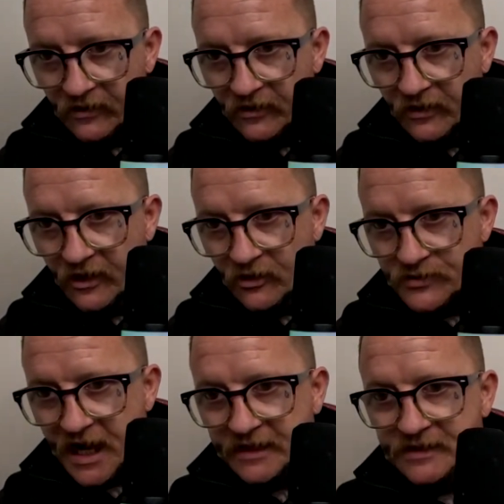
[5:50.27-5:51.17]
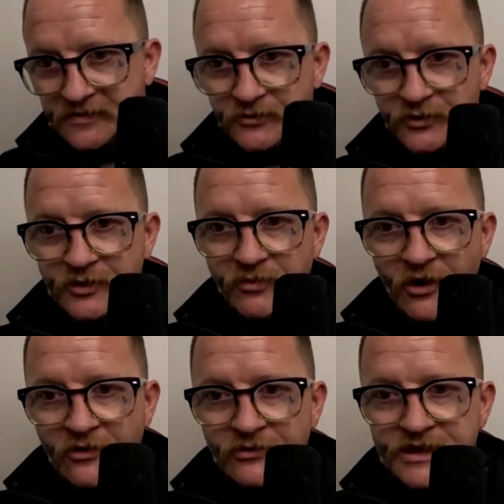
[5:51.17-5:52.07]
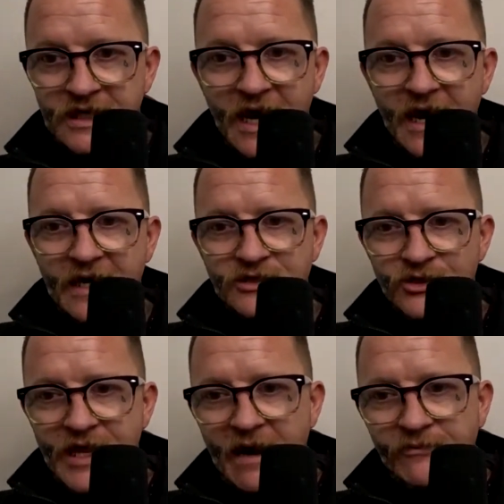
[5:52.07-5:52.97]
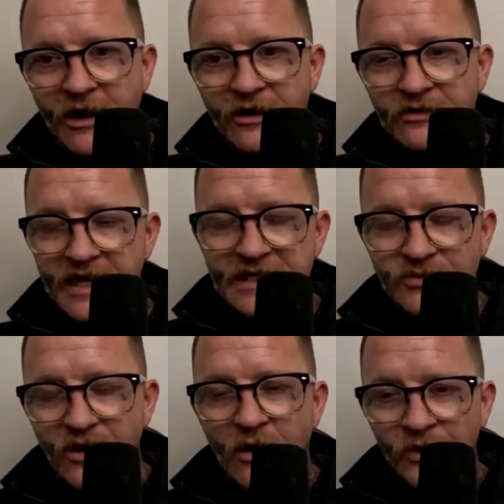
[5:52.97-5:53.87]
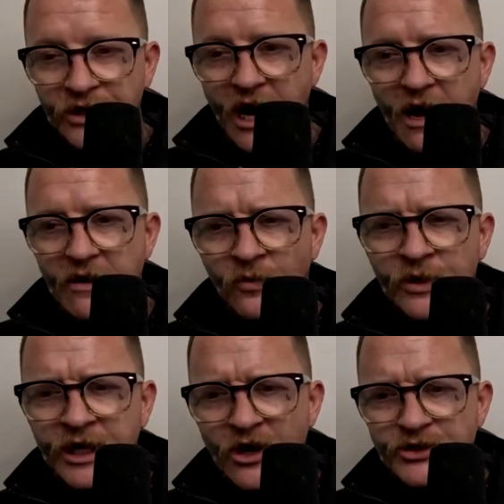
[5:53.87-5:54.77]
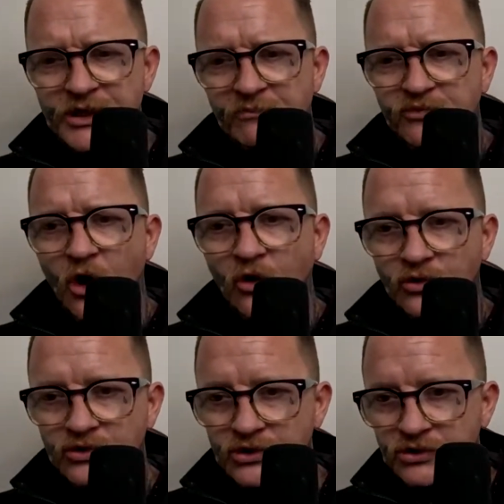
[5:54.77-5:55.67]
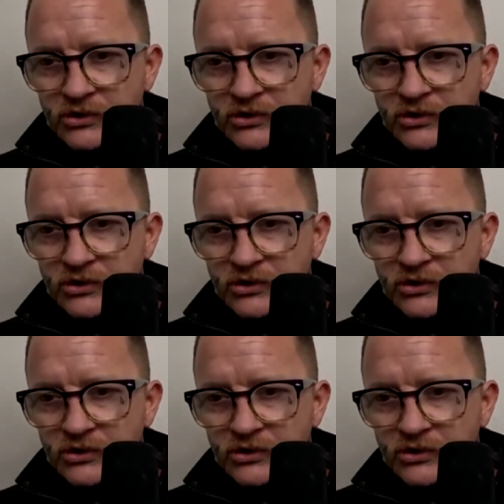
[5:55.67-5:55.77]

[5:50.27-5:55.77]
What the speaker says: I'll take you through the Bronx. Yeah, do that, bro. That's where I want to go. I want to go to the Bronx.